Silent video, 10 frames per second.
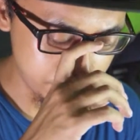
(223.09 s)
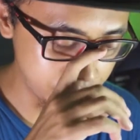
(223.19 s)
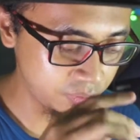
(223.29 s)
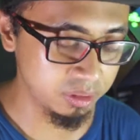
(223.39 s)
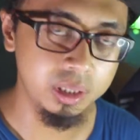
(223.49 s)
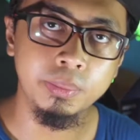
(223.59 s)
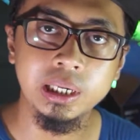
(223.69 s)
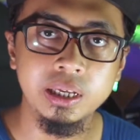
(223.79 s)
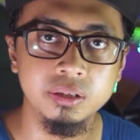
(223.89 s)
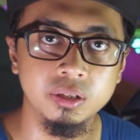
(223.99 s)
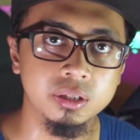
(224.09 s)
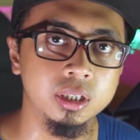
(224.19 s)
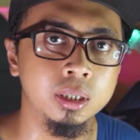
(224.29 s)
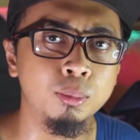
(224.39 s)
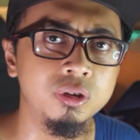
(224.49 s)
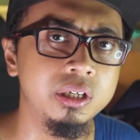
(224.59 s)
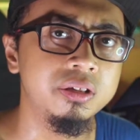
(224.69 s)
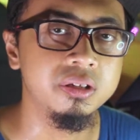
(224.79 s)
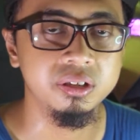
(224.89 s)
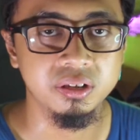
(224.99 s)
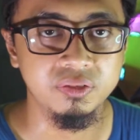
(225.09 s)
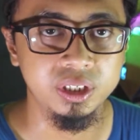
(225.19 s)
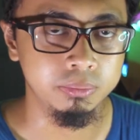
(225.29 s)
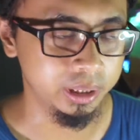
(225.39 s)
Previously my lenses are mostly 67,